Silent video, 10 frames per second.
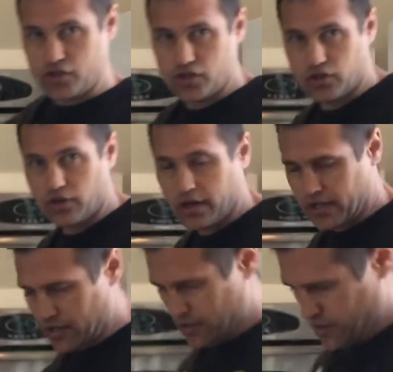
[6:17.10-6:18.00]
sugar on
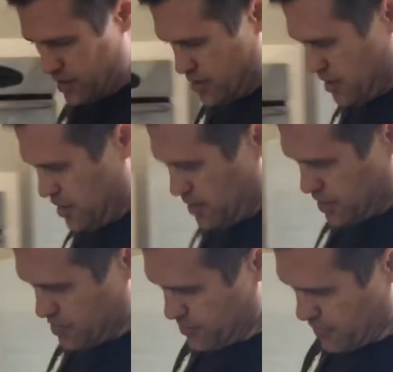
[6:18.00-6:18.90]
here,
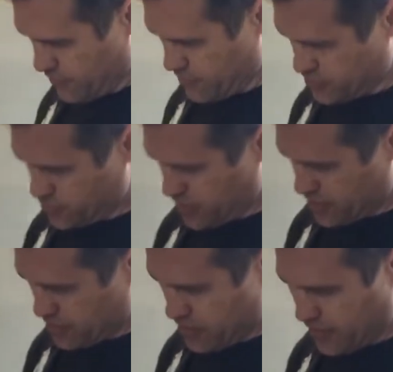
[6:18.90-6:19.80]
this monk fruit
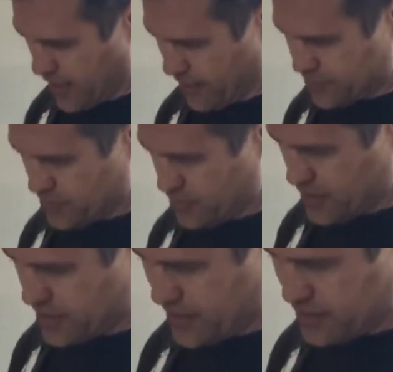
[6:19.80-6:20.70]
sweetener. You don't have to do
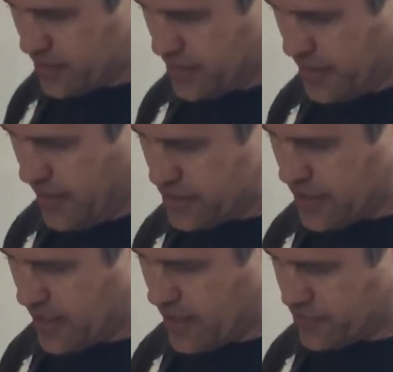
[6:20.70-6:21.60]
this. It's
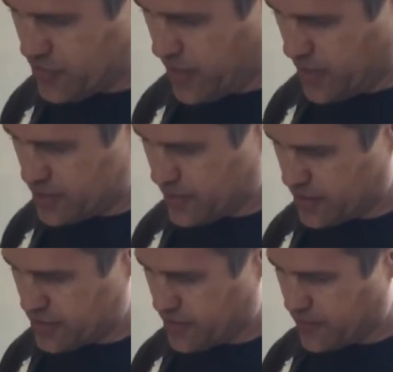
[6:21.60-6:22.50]
got enough sweetness on
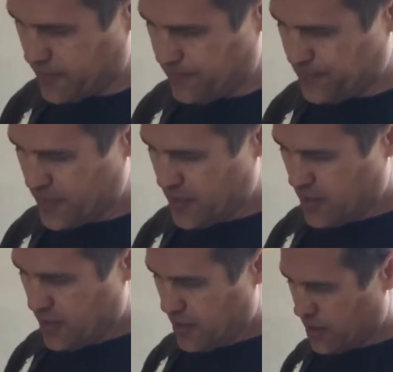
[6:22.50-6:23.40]
its own.
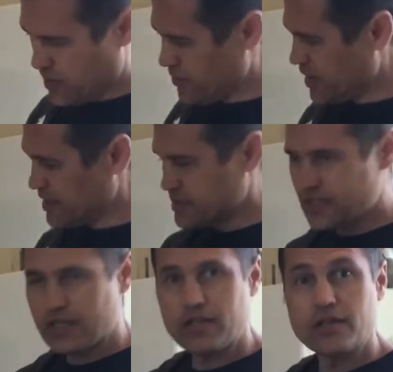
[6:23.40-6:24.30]
All right, let's
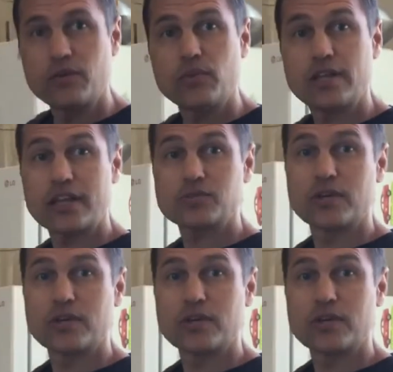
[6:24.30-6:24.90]
see when the next one